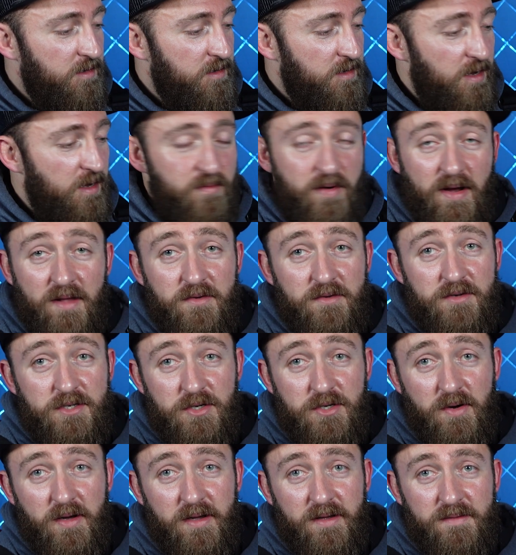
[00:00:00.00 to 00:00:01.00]
I rather
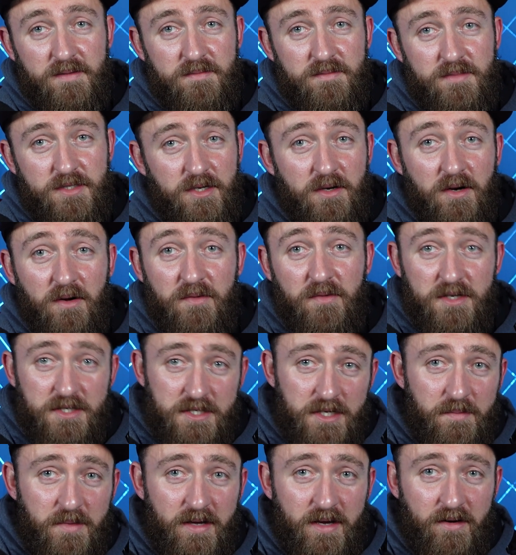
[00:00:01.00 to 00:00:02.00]
enjoy it. So if you
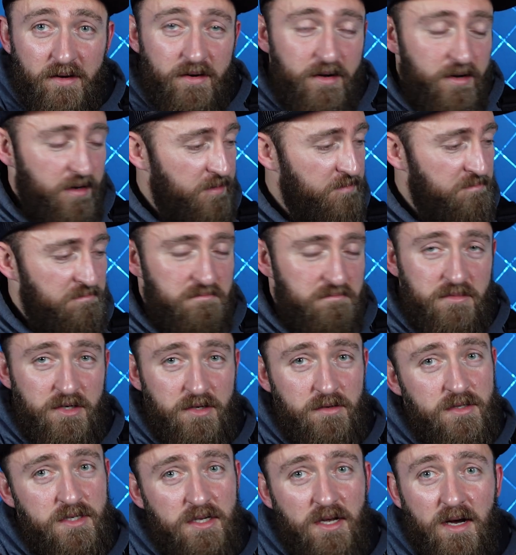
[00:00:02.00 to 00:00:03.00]
see me out here,
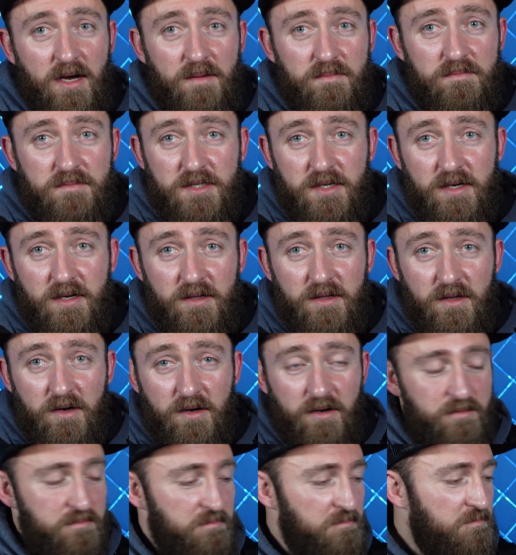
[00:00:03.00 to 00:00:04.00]
do stop, say
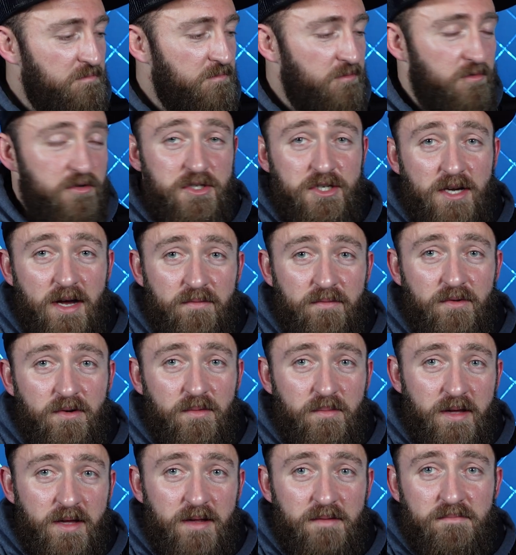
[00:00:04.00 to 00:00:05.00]
hello, we'll chat for
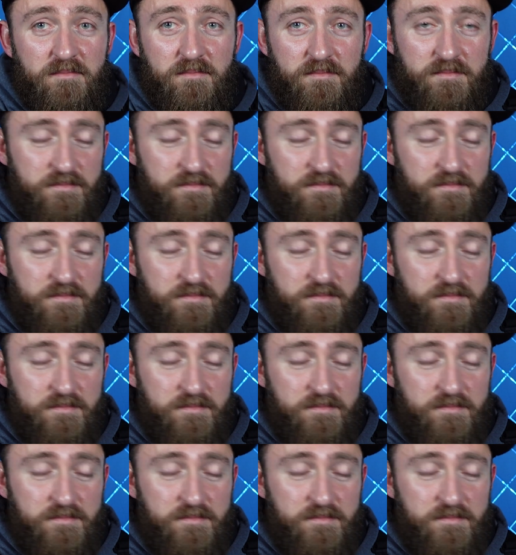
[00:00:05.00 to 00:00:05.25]
a bit.